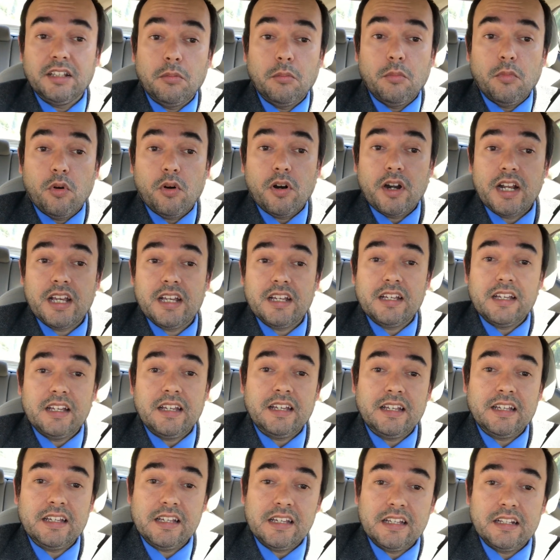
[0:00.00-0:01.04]
in the
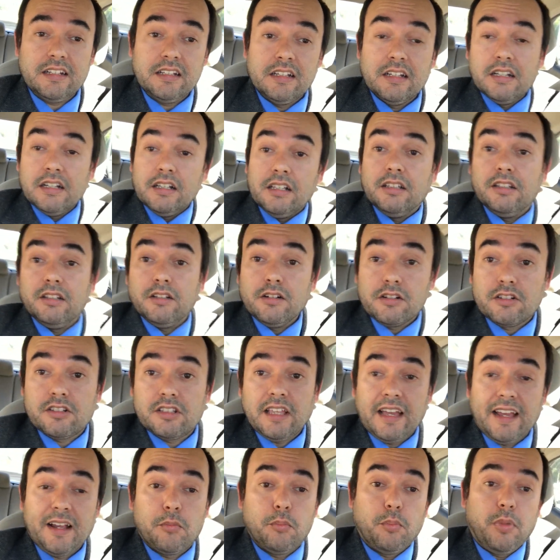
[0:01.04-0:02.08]
morning and looks
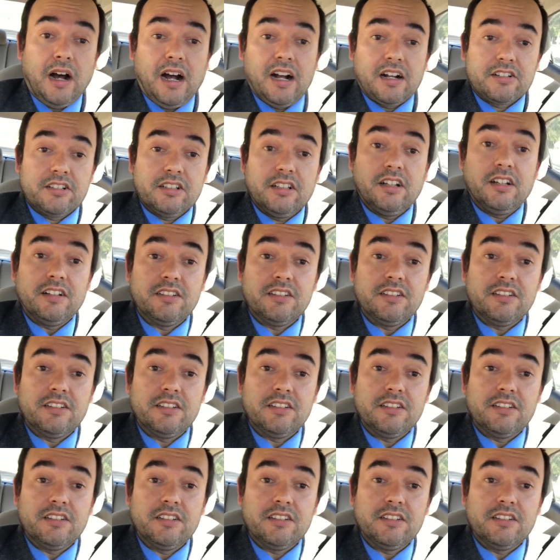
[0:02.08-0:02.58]
like Box